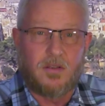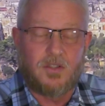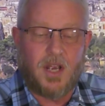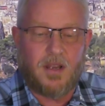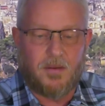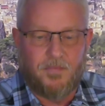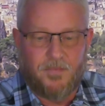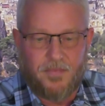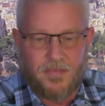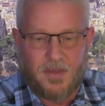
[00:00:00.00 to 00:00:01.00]
Jacob,
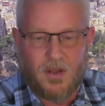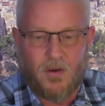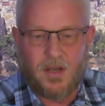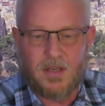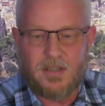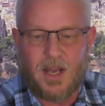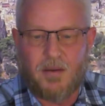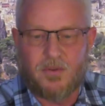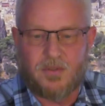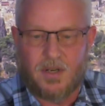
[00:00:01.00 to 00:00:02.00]
knowing his
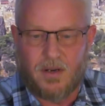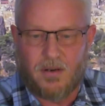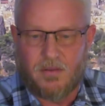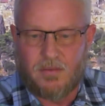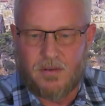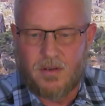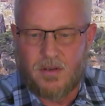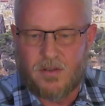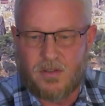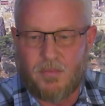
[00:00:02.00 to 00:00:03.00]
time was near,
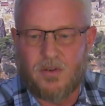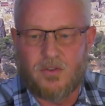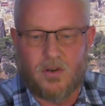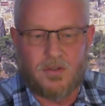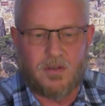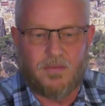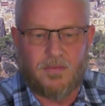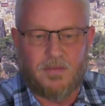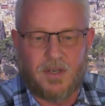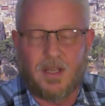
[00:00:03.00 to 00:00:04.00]
summoned
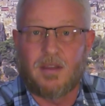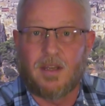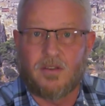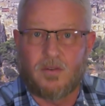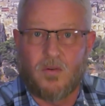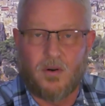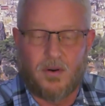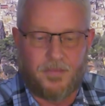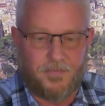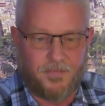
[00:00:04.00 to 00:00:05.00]
Joseph to get things in
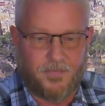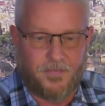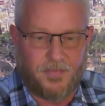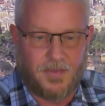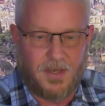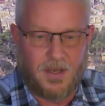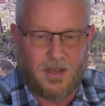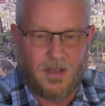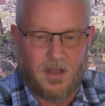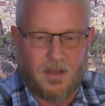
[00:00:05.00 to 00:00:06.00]
order.
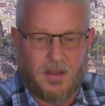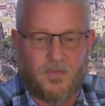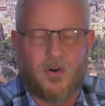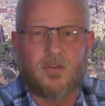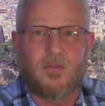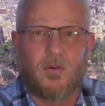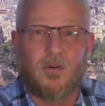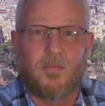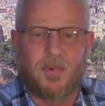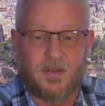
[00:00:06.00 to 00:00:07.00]
The first
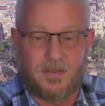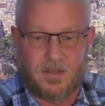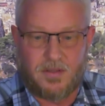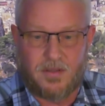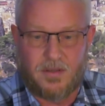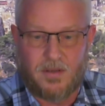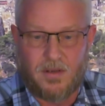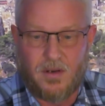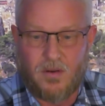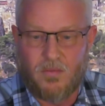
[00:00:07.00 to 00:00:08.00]
order of business
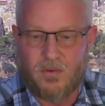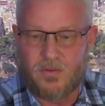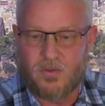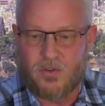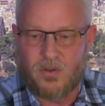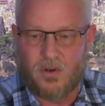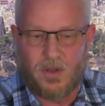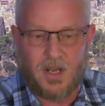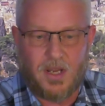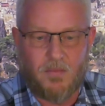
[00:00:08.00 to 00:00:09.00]
was to ensure
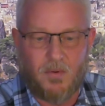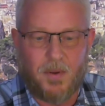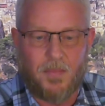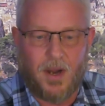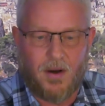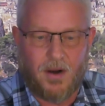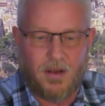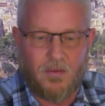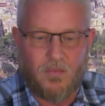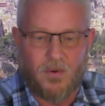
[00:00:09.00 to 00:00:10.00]
that he will be
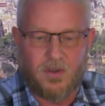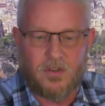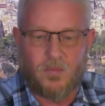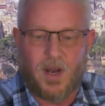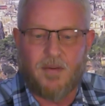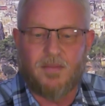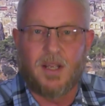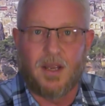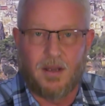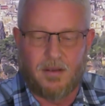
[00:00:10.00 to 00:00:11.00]
buried with his wife
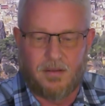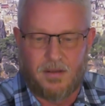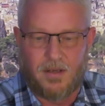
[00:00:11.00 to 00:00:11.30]
Leah